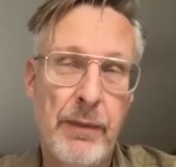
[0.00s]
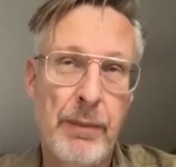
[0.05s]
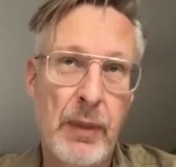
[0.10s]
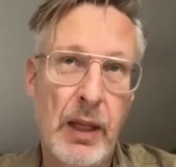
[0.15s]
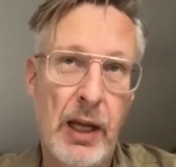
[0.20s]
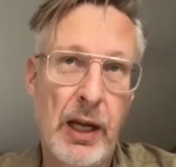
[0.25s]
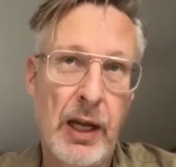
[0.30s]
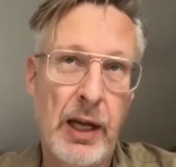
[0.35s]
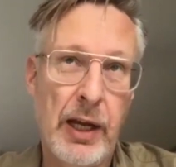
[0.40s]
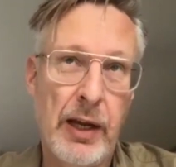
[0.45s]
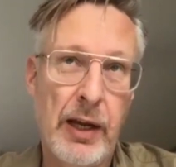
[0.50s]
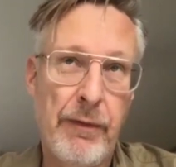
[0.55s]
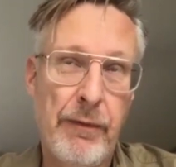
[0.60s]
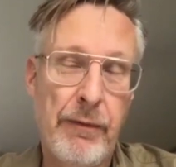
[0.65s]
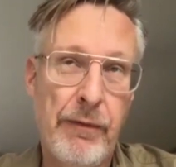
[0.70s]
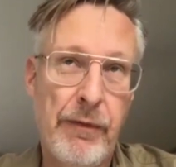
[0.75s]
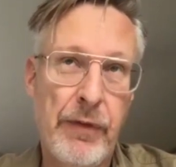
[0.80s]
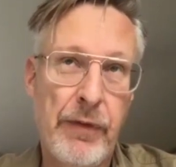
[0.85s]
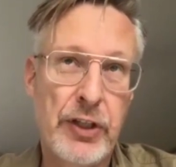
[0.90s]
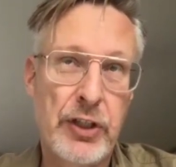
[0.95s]
I
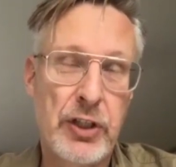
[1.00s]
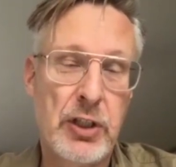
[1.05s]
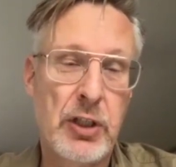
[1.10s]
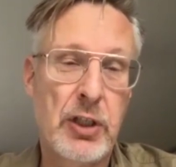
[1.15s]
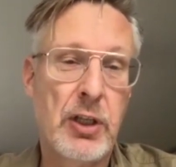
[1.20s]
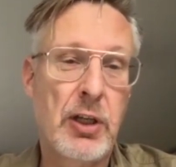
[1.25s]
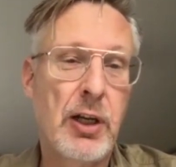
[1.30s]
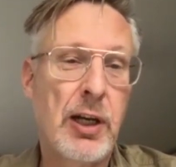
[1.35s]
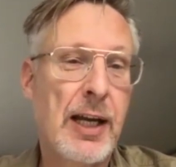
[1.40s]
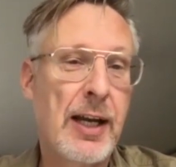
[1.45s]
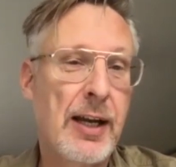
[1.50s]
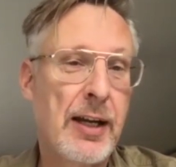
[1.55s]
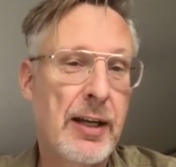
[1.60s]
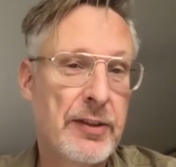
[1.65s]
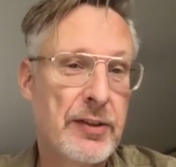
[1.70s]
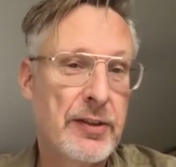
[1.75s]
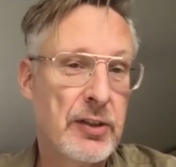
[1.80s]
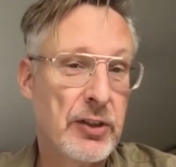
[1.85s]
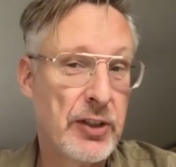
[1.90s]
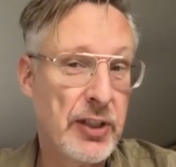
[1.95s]

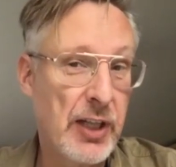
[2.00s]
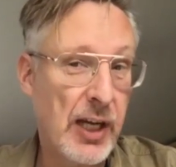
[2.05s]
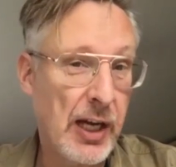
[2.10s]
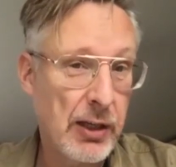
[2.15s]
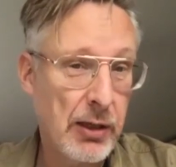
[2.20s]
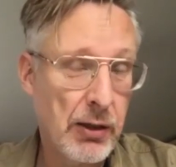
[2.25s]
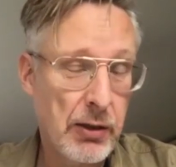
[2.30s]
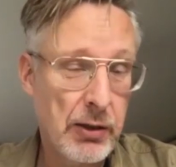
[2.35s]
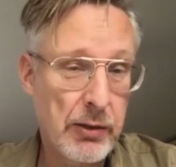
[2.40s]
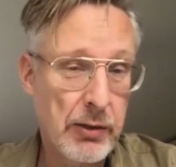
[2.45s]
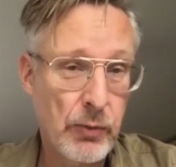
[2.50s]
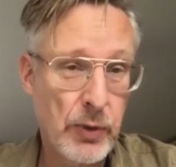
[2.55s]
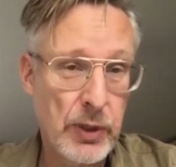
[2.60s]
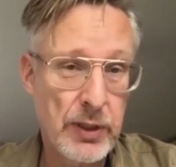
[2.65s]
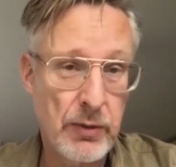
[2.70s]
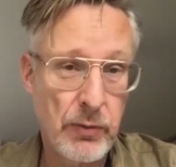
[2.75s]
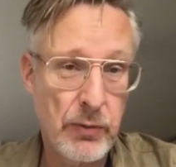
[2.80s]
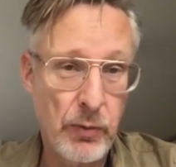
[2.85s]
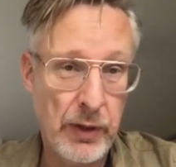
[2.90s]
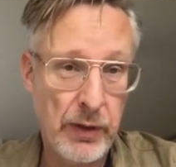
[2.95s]
fictionalize a dialogue
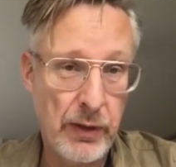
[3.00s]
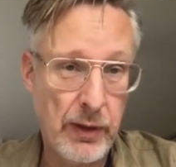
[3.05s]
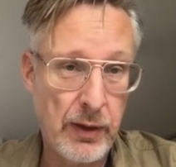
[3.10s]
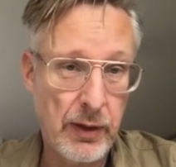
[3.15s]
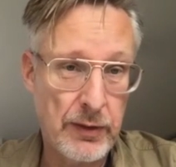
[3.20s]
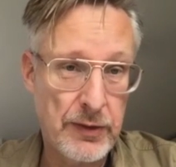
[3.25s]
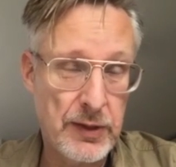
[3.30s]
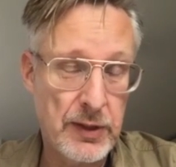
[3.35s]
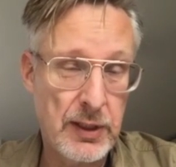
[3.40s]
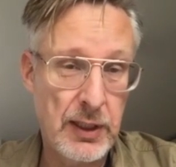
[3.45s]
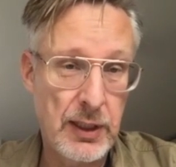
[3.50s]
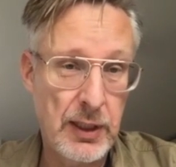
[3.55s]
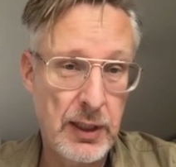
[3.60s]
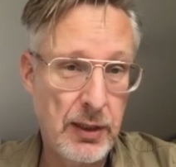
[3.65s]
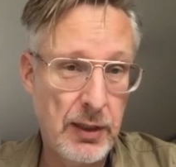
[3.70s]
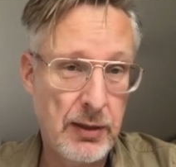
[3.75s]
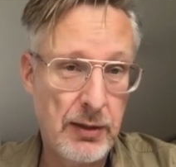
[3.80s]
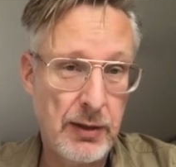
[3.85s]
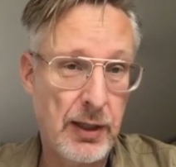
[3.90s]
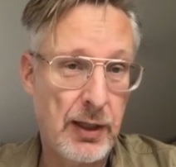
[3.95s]
with with
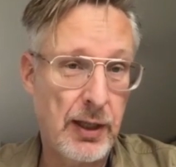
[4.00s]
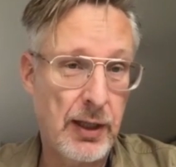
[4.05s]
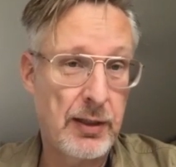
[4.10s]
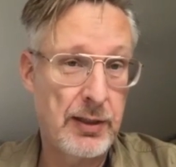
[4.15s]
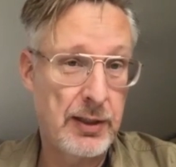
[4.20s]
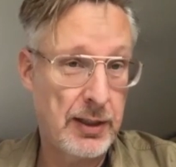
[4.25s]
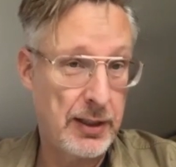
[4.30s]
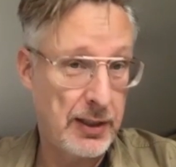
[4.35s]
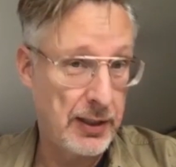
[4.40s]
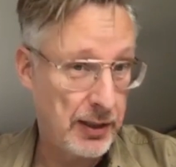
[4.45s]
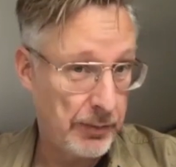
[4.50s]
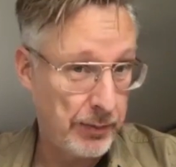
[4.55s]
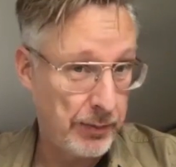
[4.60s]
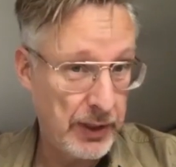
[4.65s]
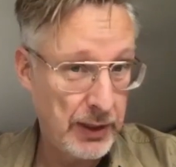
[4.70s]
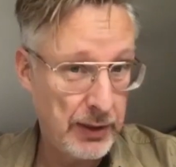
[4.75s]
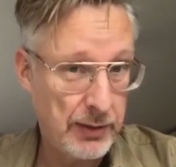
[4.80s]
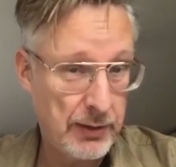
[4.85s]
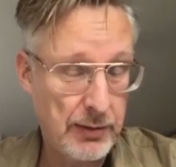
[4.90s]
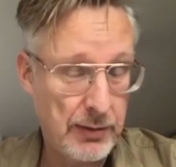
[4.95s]
Stieg that I didn't
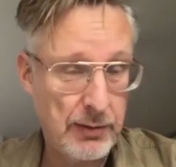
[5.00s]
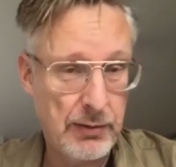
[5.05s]
meet.